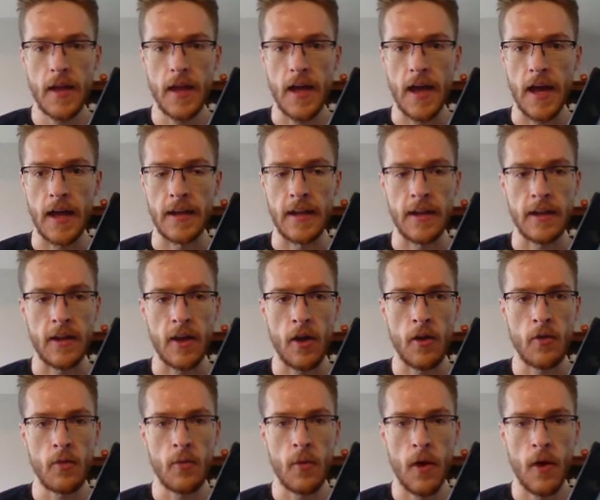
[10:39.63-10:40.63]
and then
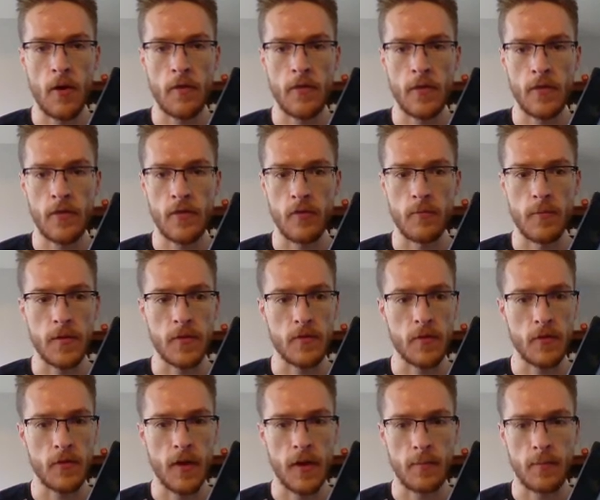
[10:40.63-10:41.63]
go over to Mr.
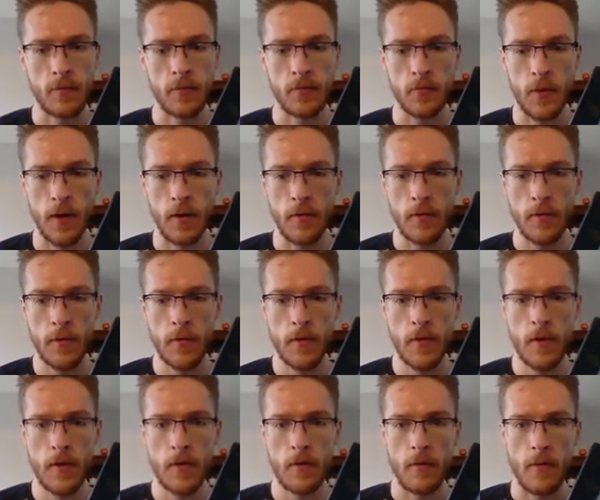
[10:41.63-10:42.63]
Incredible as well.
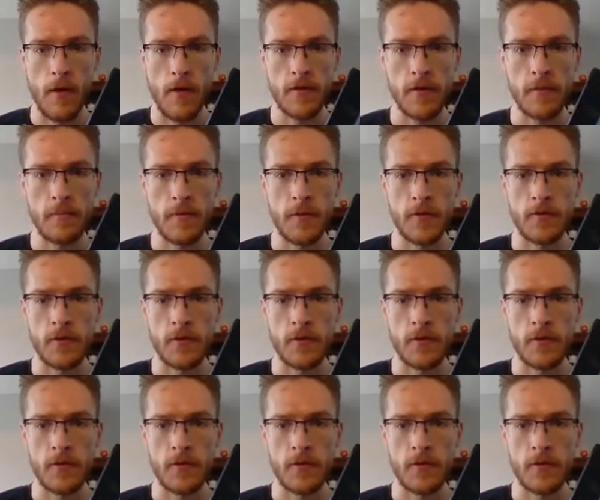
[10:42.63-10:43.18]
Where is he? Mr.